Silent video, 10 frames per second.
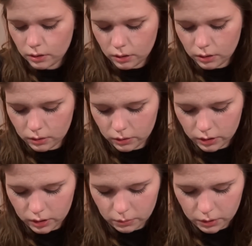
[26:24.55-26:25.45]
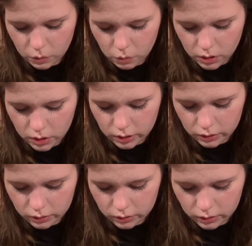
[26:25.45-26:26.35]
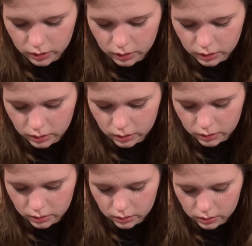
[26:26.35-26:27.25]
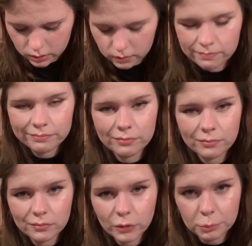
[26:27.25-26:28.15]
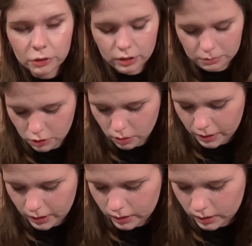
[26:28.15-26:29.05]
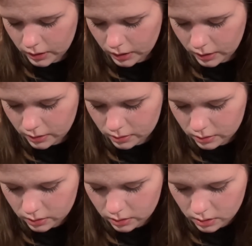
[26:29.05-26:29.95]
looking at my watch, that it's pretty much time to go back to class.